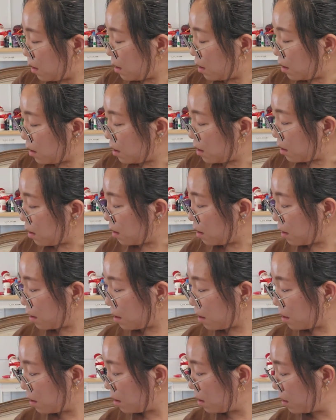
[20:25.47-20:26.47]

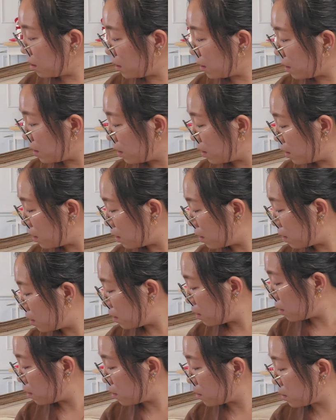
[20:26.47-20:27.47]

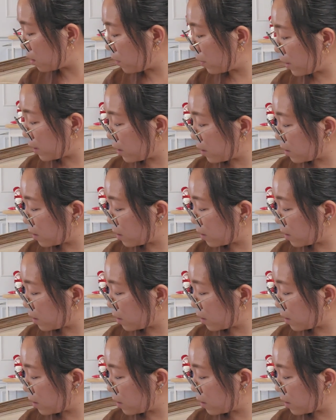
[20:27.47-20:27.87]
so it